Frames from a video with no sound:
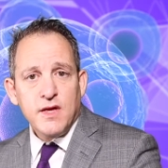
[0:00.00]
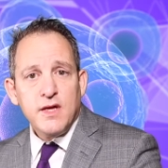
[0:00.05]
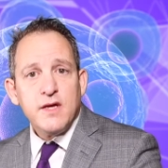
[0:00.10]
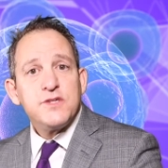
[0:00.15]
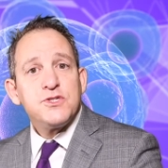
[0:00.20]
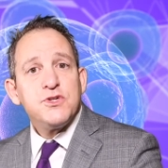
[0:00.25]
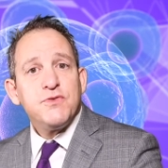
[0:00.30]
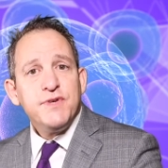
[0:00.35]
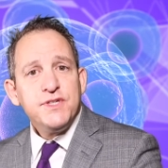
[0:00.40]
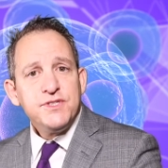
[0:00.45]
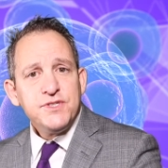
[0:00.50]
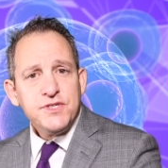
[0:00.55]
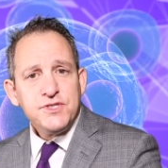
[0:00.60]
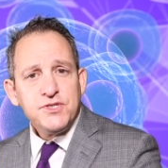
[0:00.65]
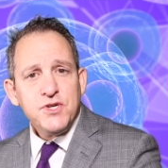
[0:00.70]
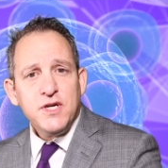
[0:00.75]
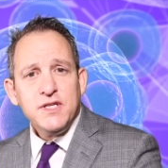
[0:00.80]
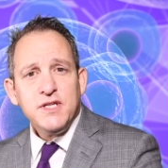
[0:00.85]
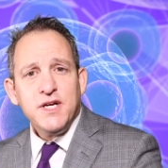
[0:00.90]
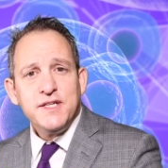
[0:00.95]
So visit us
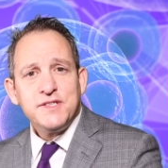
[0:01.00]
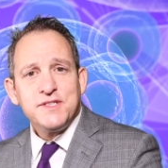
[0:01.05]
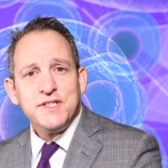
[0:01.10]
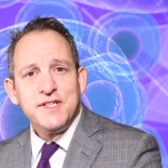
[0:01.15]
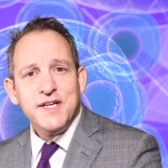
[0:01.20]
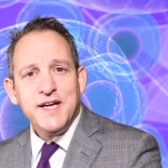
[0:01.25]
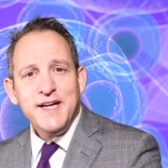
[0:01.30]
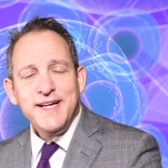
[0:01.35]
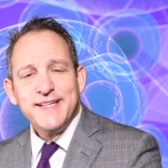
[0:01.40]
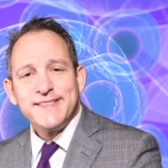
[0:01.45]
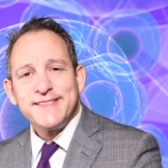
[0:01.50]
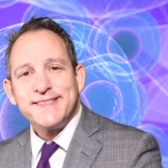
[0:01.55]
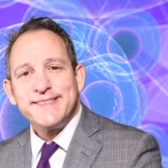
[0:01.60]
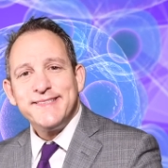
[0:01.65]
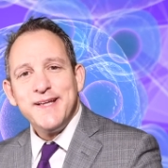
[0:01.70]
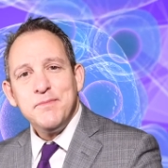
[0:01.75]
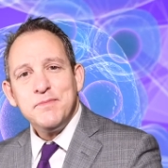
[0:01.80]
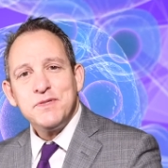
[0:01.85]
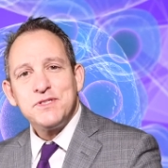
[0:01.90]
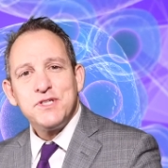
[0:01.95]
online today at
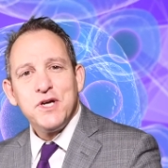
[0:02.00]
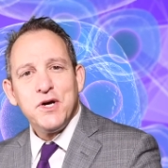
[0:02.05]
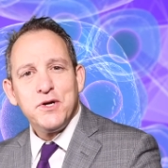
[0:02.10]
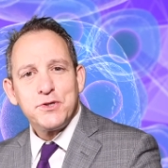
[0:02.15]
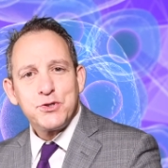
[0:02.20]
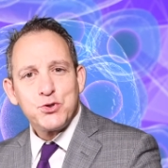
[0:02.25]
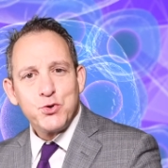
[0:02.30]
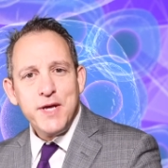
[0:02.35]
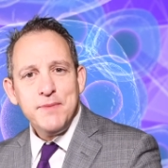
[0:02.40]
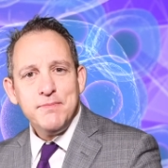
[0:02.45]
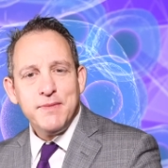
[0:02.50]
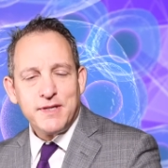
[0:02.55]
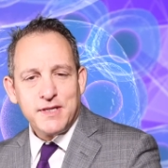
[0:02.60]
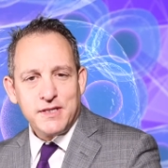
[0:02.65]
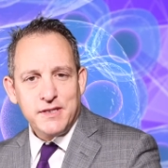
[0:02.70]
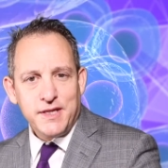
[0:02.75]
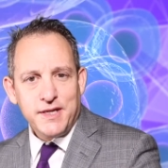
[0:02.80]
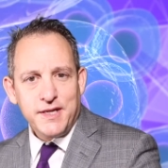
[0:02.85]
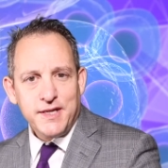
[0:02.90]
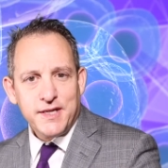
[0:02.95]

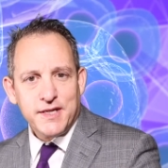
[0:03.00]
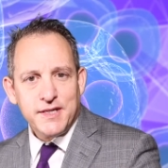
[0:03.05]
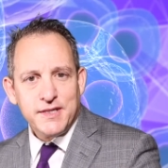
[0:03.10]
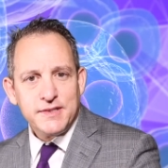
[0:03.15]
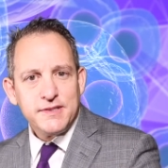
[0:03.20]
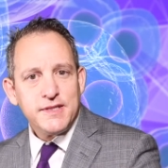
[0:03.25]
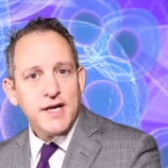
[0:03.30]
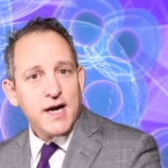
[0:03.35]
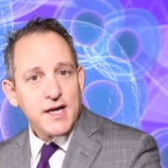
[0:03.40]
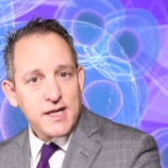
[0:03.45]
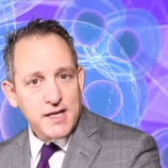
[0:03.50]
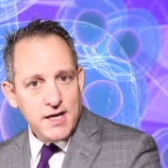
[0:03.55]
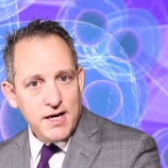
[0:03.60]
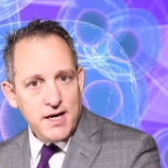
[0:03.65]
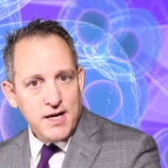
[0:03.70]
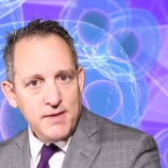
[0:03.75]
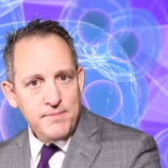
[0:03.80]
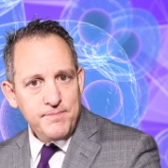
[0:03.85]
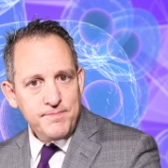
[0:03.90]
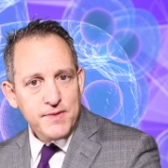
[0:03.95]

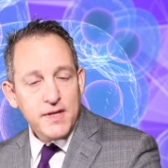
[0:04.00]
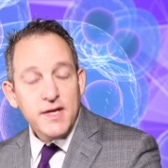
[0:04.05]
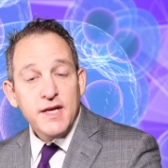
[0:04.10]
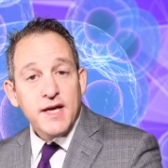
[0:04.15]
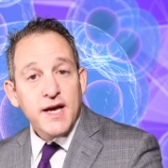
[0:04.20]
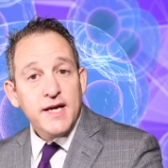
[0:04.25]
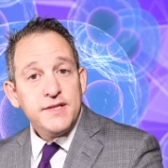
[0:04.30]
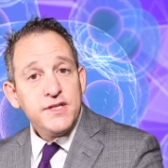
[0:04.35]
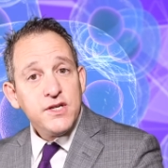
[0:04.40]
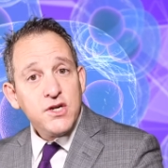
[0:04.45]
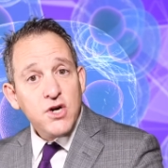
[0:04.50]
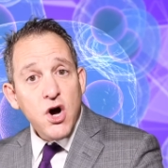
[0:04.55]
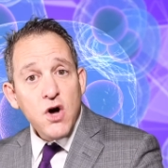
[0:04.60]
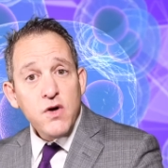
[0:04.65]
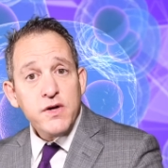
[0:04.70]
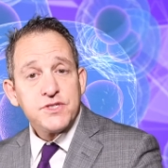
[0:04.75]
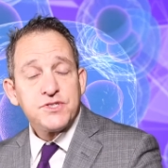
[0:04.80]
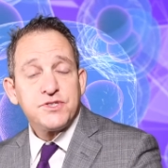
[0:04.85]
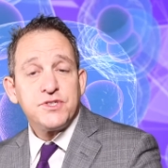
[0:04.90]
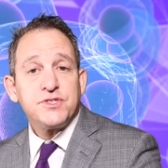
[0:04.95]
stemcelltreatmentclinic.com and then call
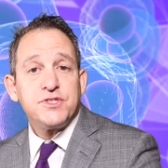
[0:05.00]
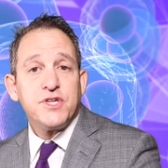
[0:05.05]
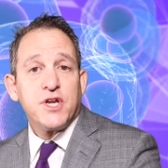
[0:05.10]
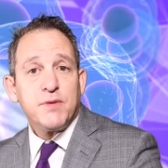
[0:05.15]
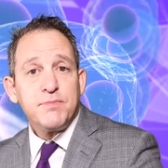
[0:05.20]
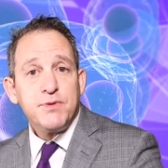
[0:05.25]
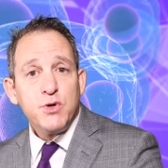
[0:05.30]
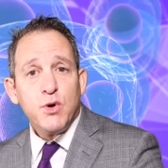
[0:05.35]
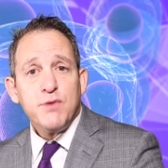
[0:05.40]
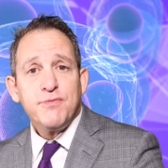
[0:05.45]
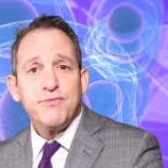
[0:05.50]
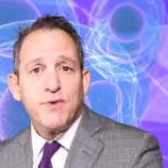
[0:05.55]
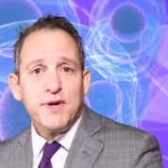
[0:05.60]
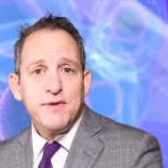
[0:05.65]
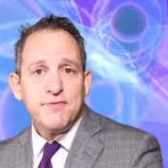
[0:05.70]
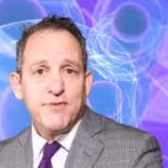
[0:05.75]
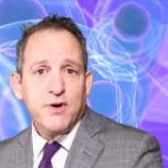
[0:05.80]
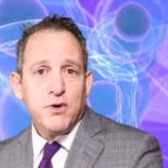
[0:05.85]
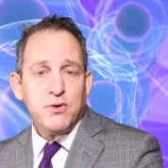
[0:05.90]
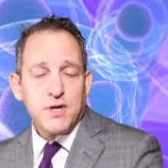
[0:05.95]
us to set up your free
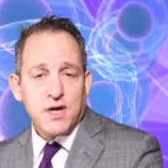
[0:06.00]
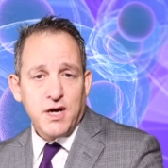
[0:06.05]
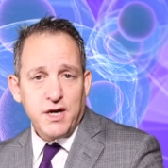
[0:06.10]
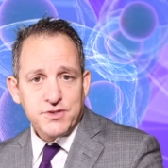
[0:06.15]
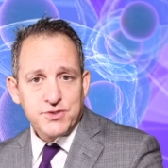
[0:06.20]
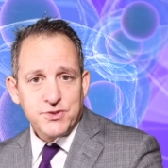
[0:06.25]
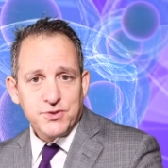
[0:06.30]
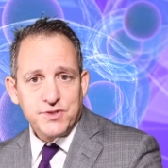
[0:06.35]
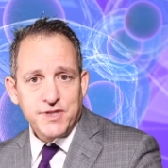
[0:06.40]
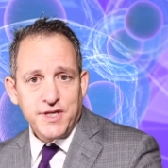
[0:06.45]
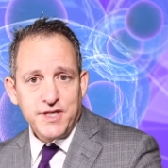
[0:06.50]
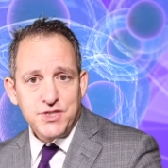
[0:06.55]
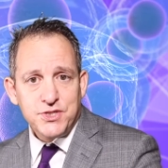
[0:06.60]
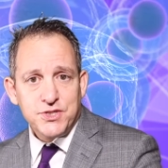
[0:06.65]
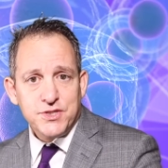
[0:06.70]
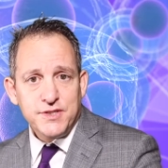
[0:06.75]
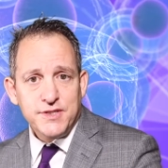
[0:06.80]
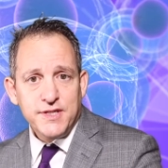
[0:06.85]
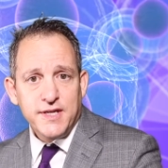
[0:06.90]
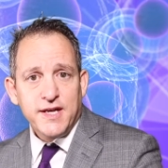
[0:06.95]
phone
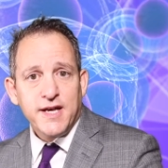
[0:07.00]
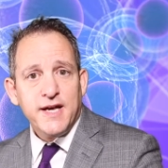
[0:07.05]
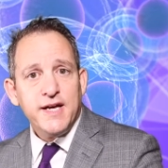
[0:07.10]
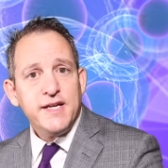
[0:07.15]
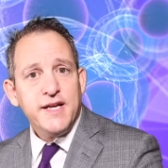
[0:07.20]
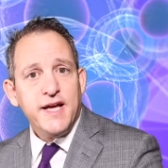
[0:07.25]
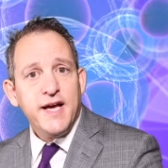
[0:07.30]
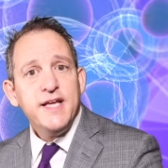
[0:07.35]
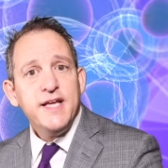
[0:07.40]
consultation at